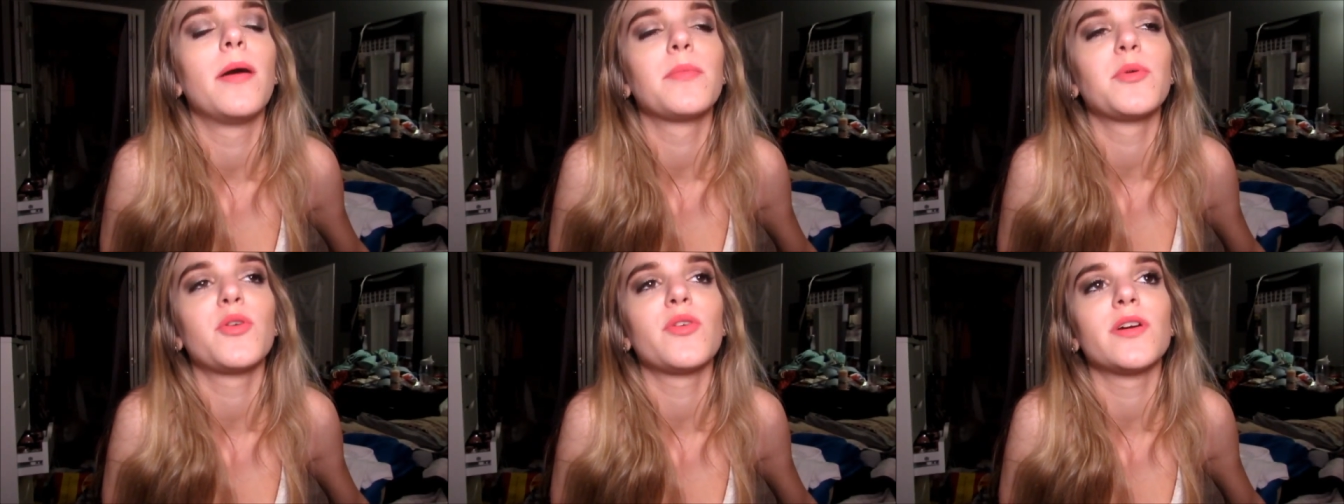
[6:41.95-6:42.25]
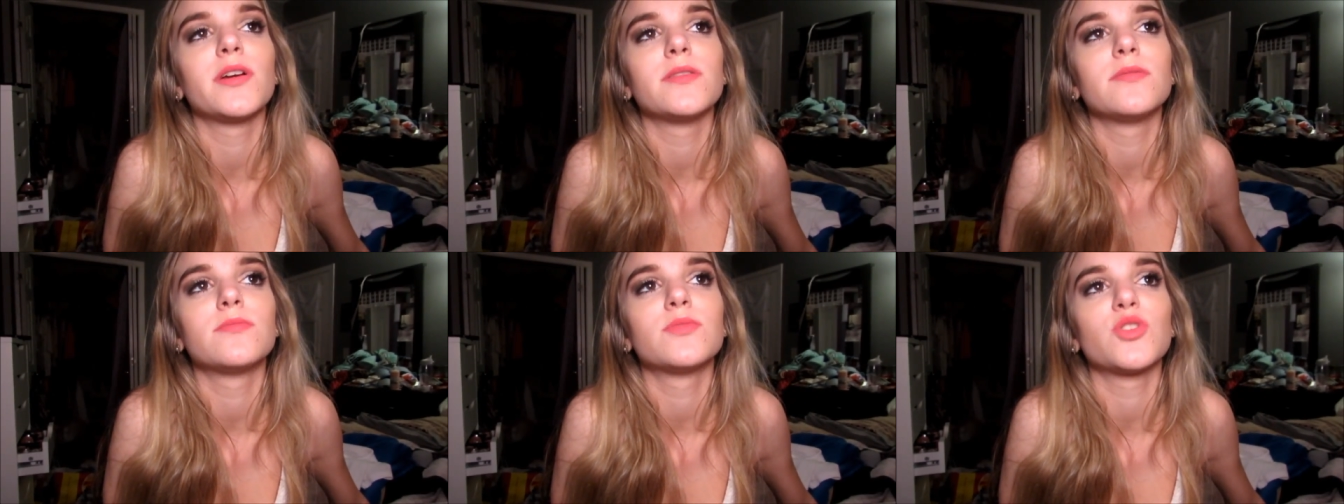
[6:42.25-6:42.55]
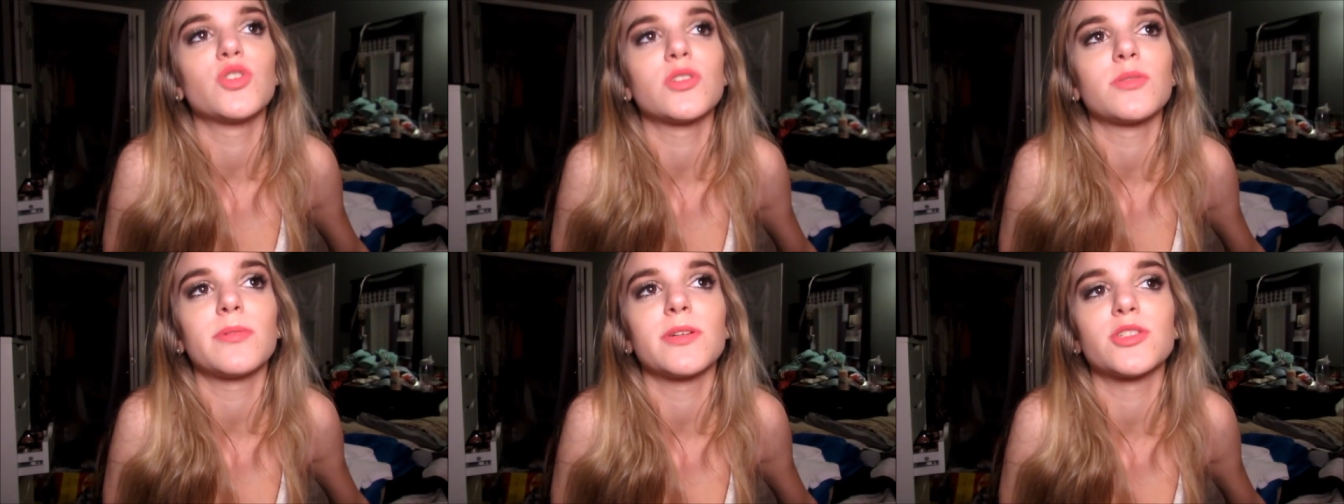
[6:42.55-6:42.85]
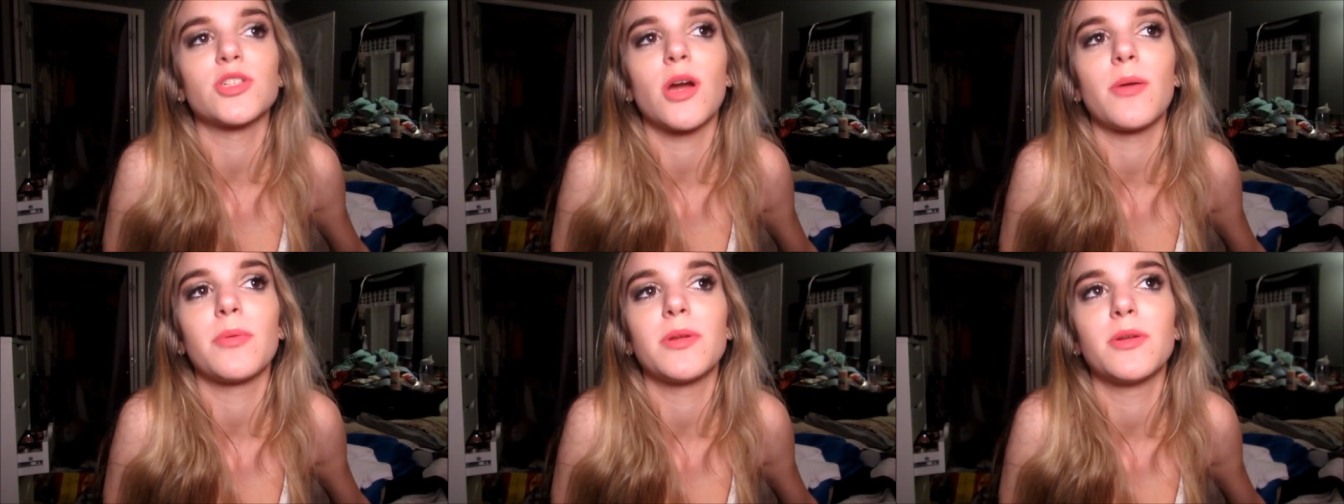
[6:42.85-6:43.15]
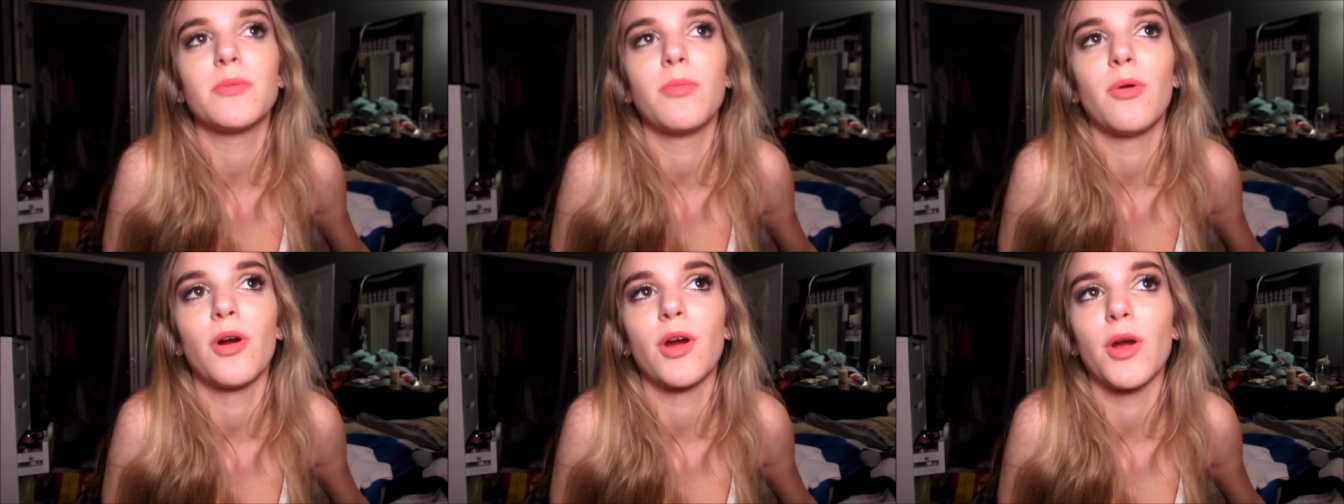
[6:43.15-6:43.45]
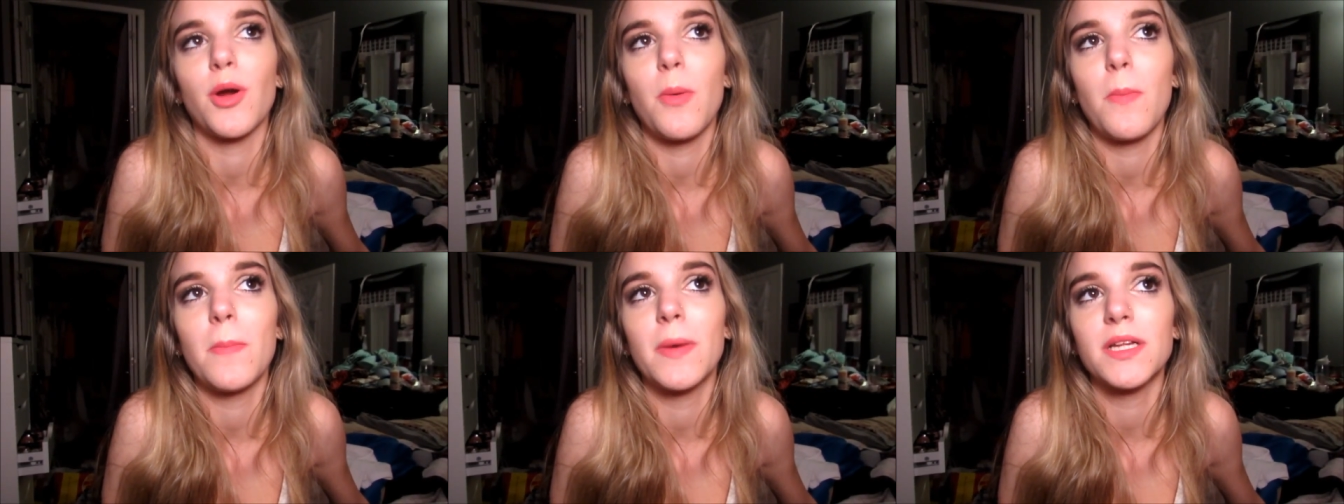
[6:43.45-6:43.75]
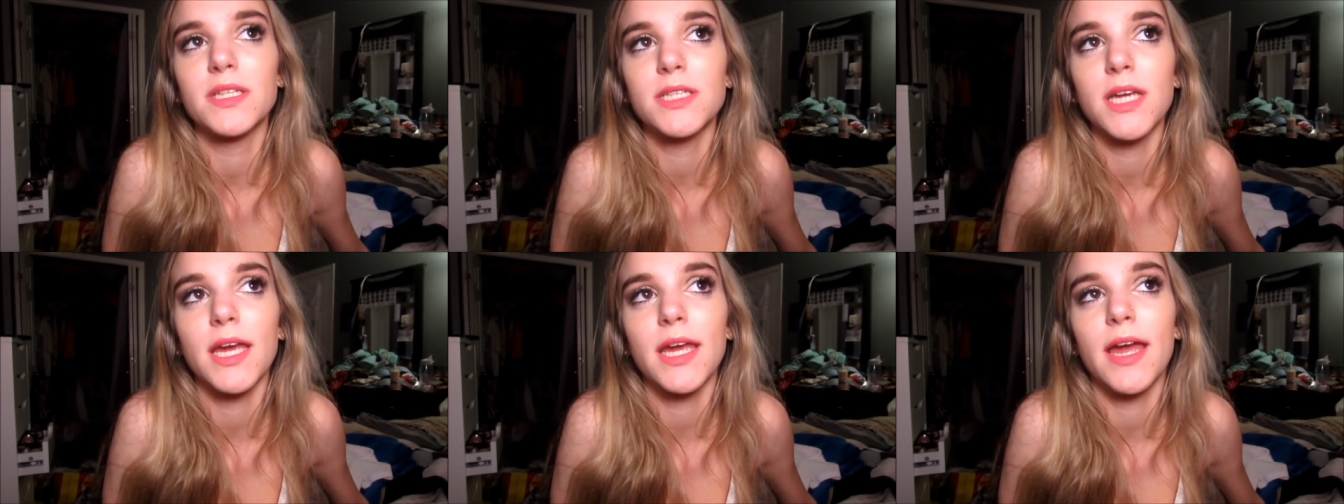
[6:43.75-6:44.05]
I'm going to school supply shopping tomorrow,
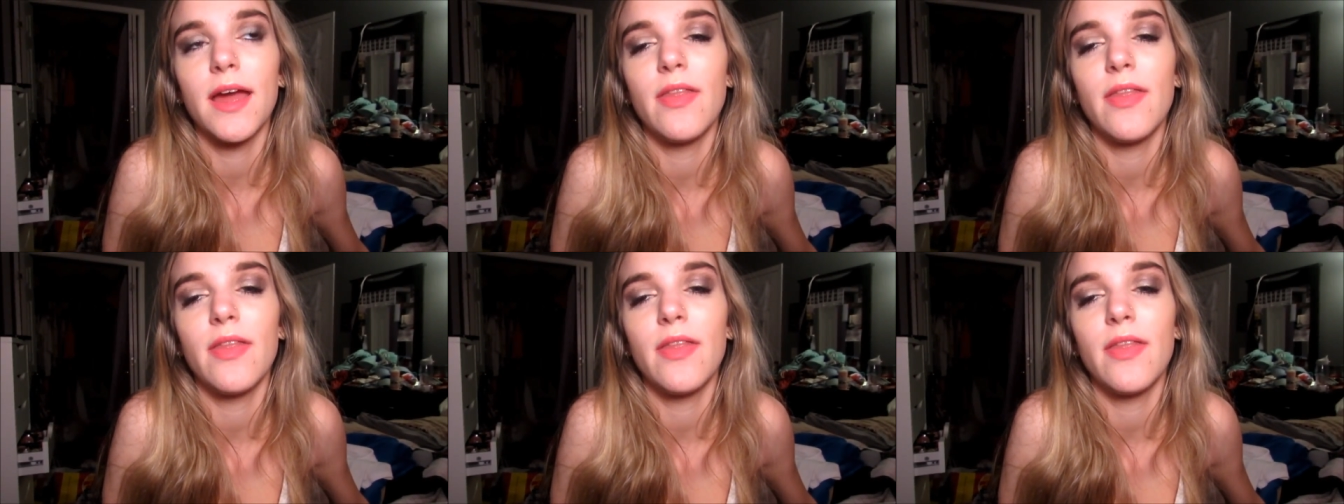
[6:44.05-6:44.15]
Monday,